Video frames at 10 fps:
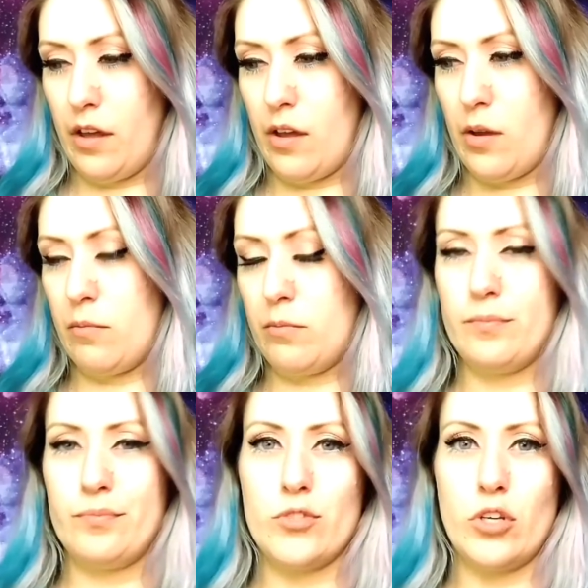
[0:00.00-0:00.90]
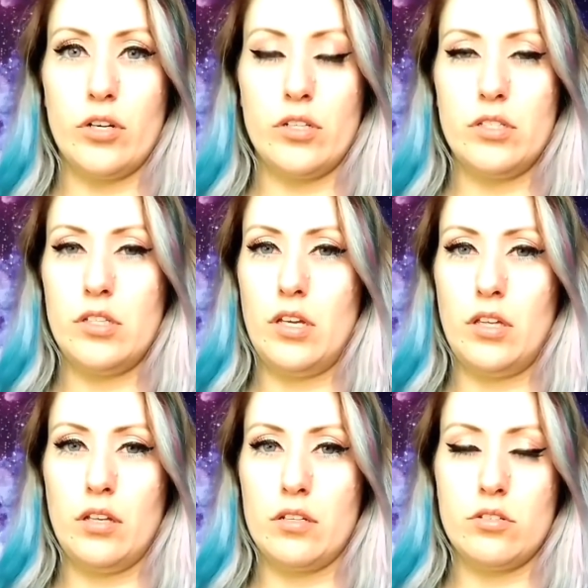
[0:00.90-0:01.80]
It's hard to
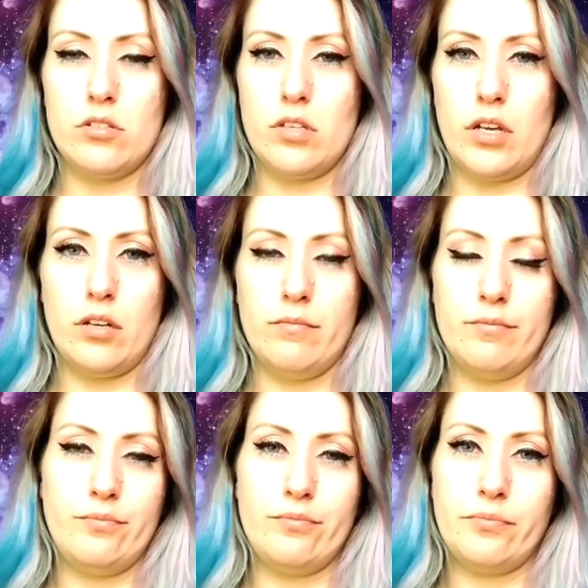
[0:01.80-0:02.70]
see. It's just like a